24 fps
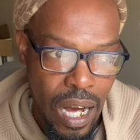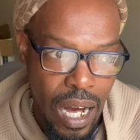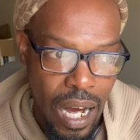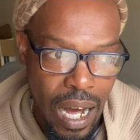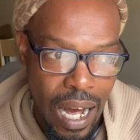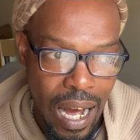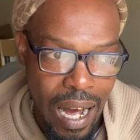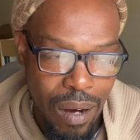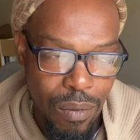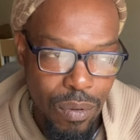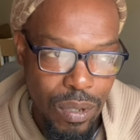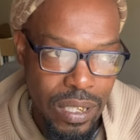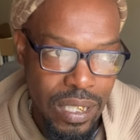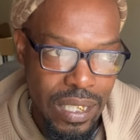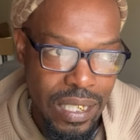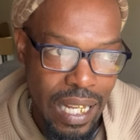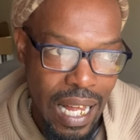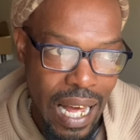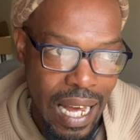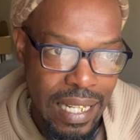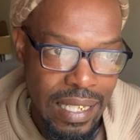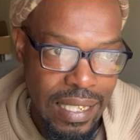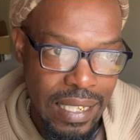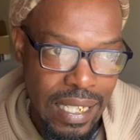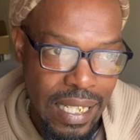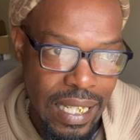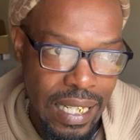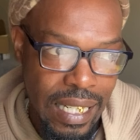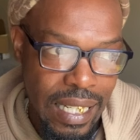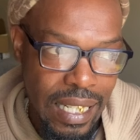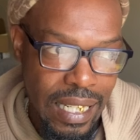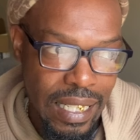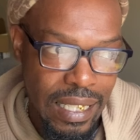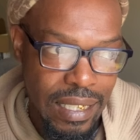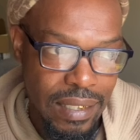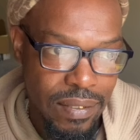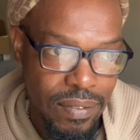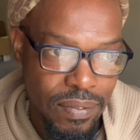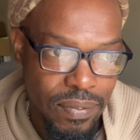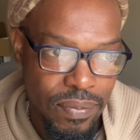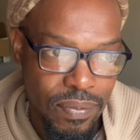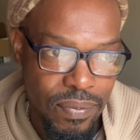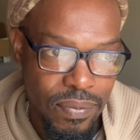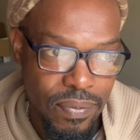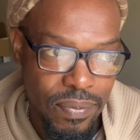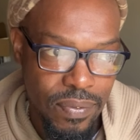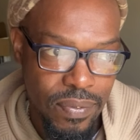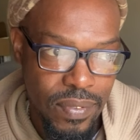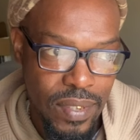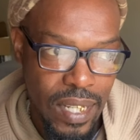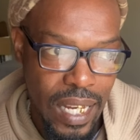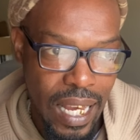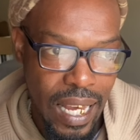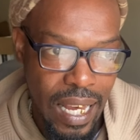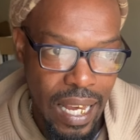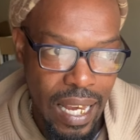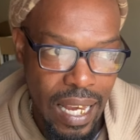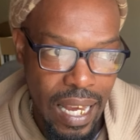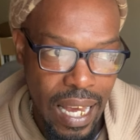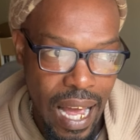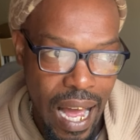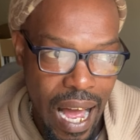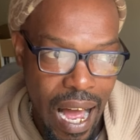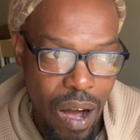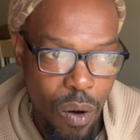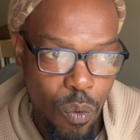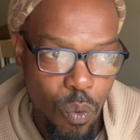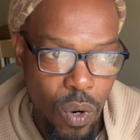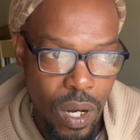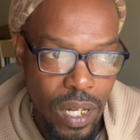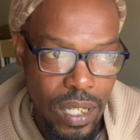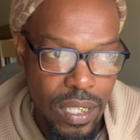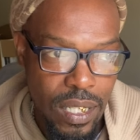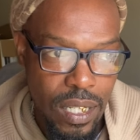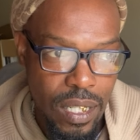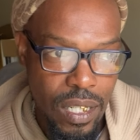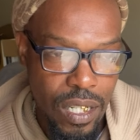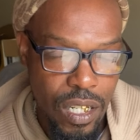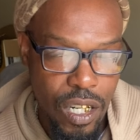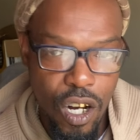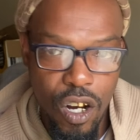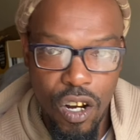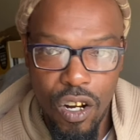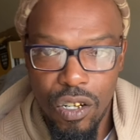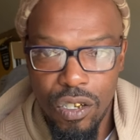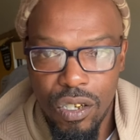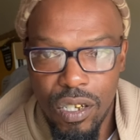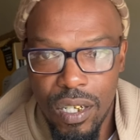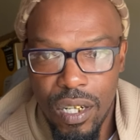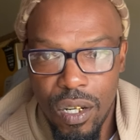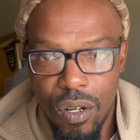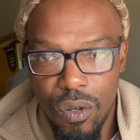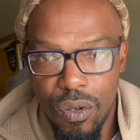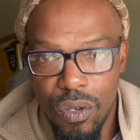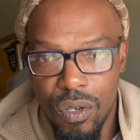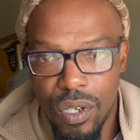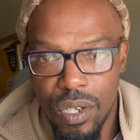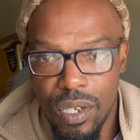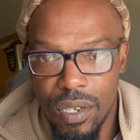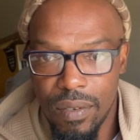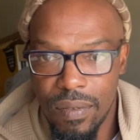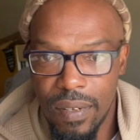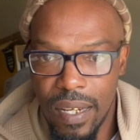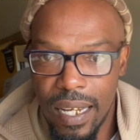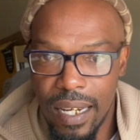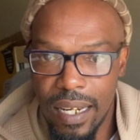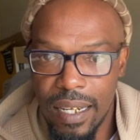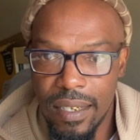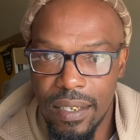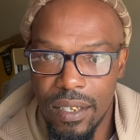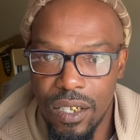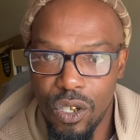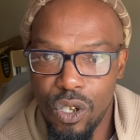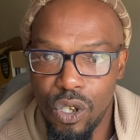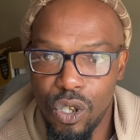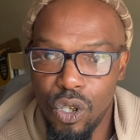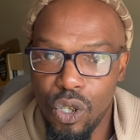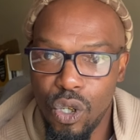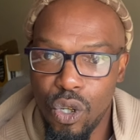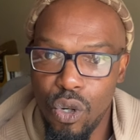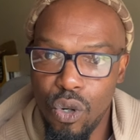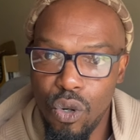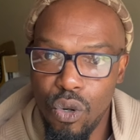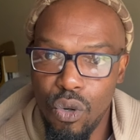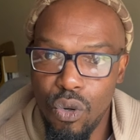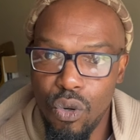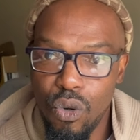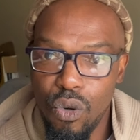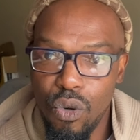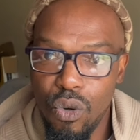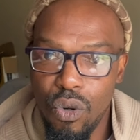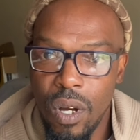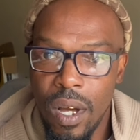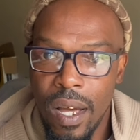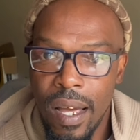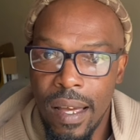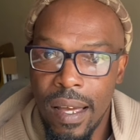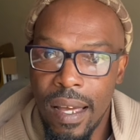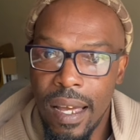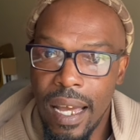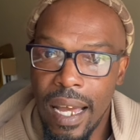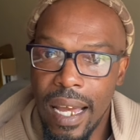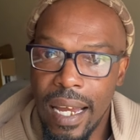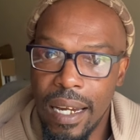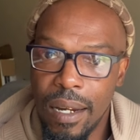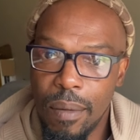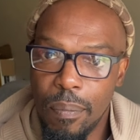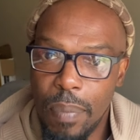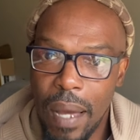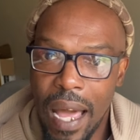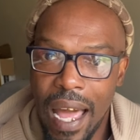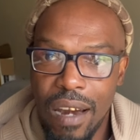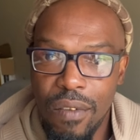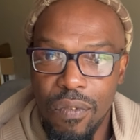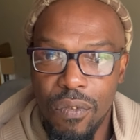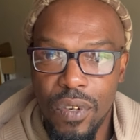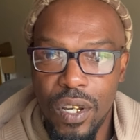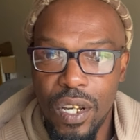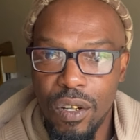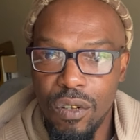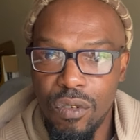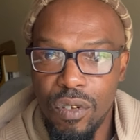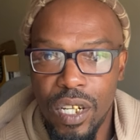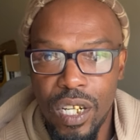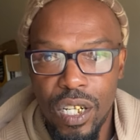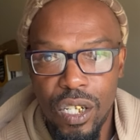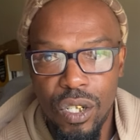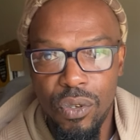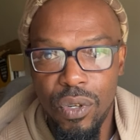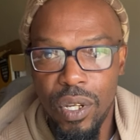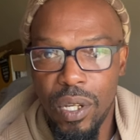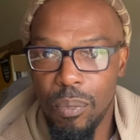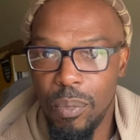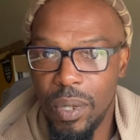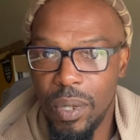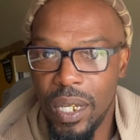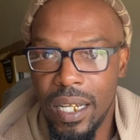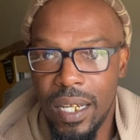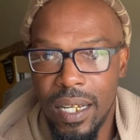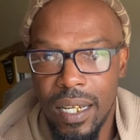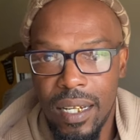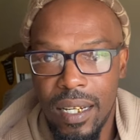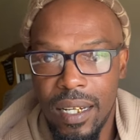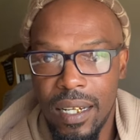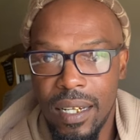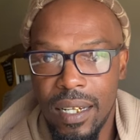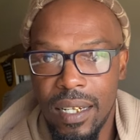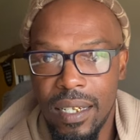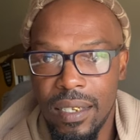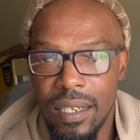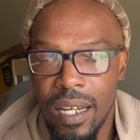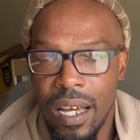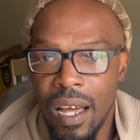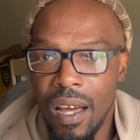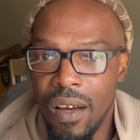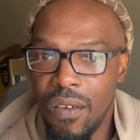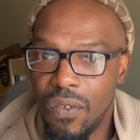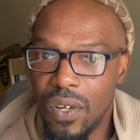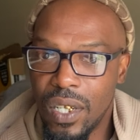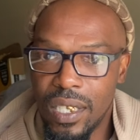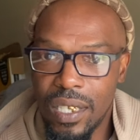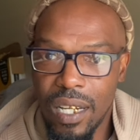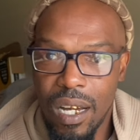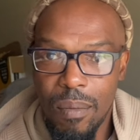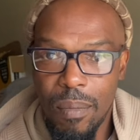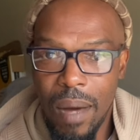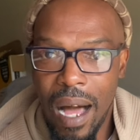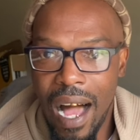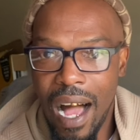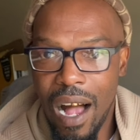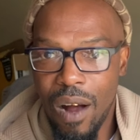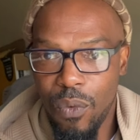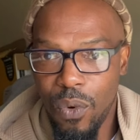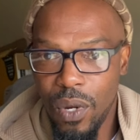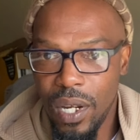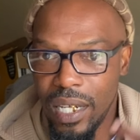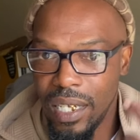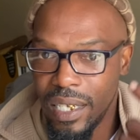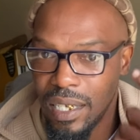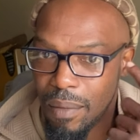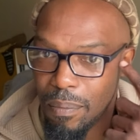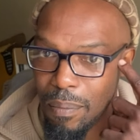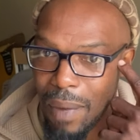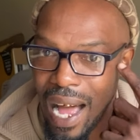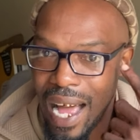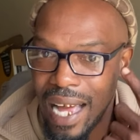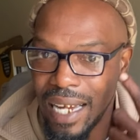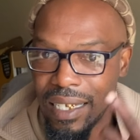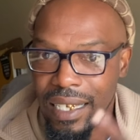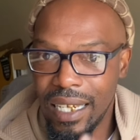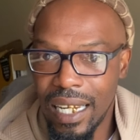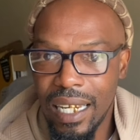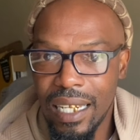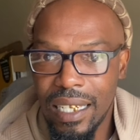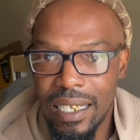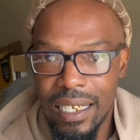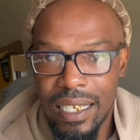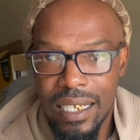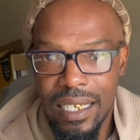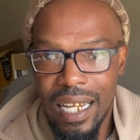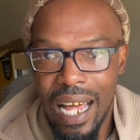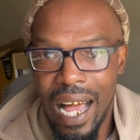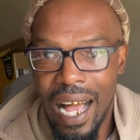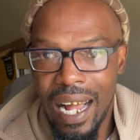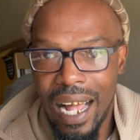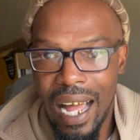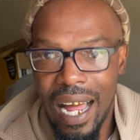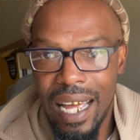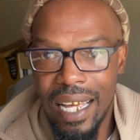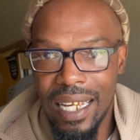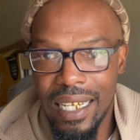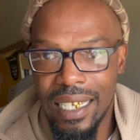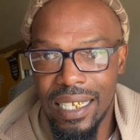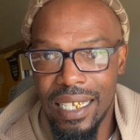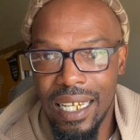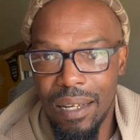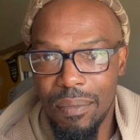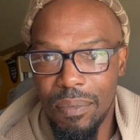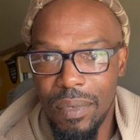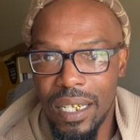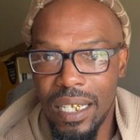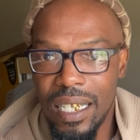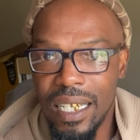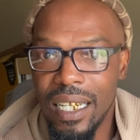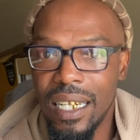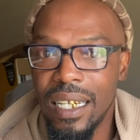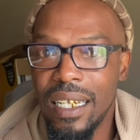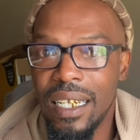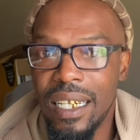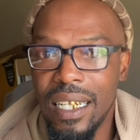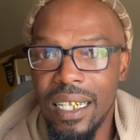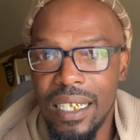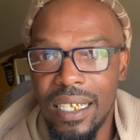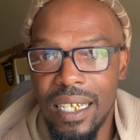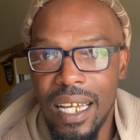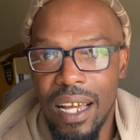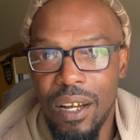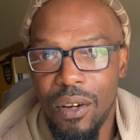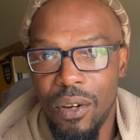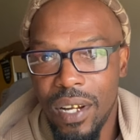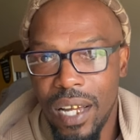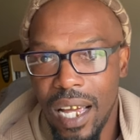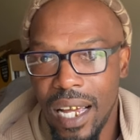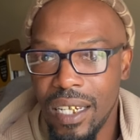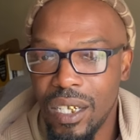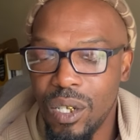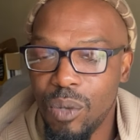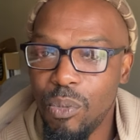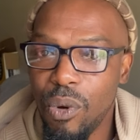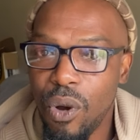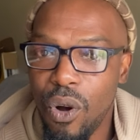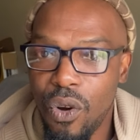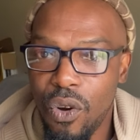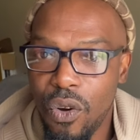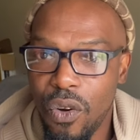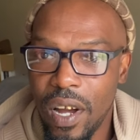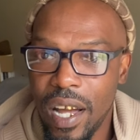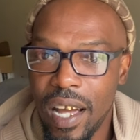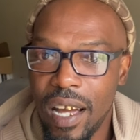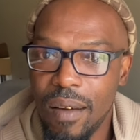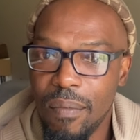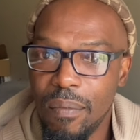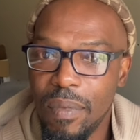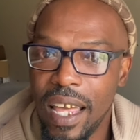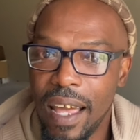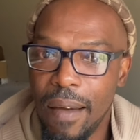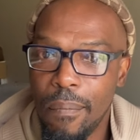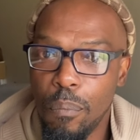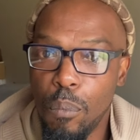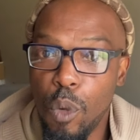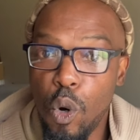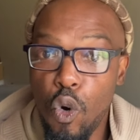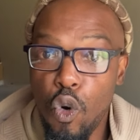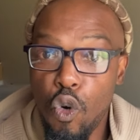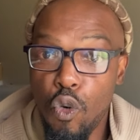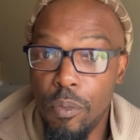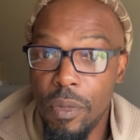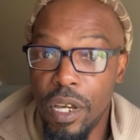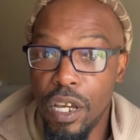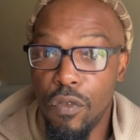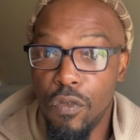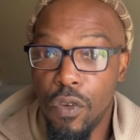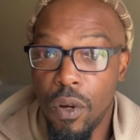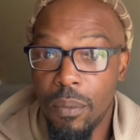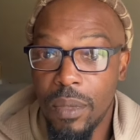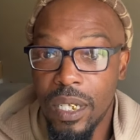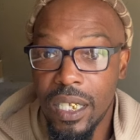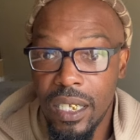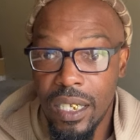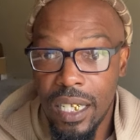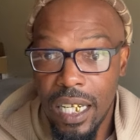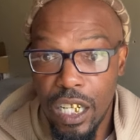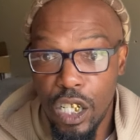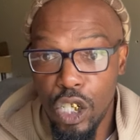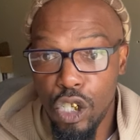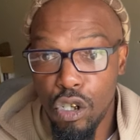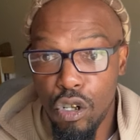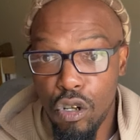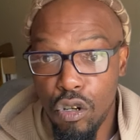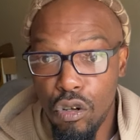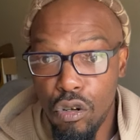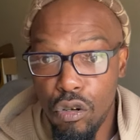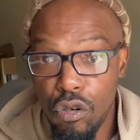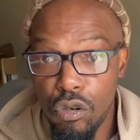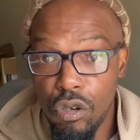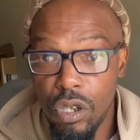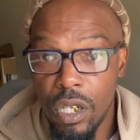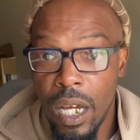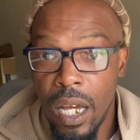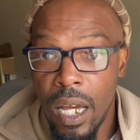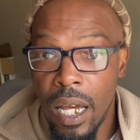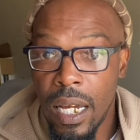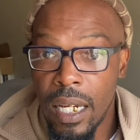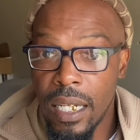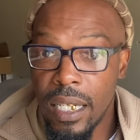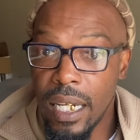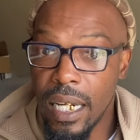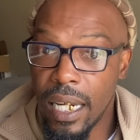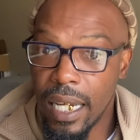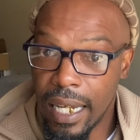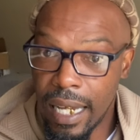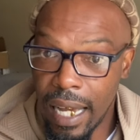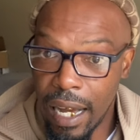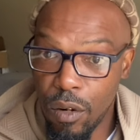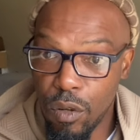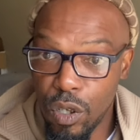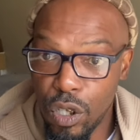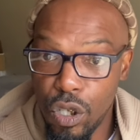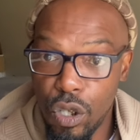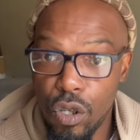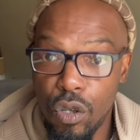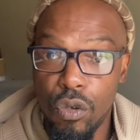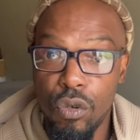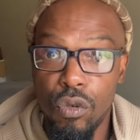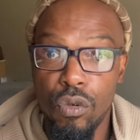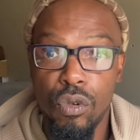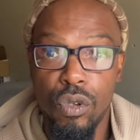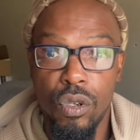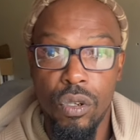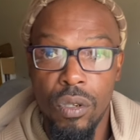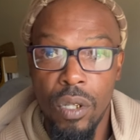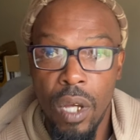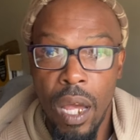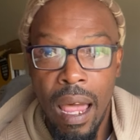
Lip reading: I was like 10, and I went to Carlton Oaks. It is a school in the Pattonville district, because for some odd reason, my intelligence, I got accepted to the desegregation program that moved me from the city schools to the county schools.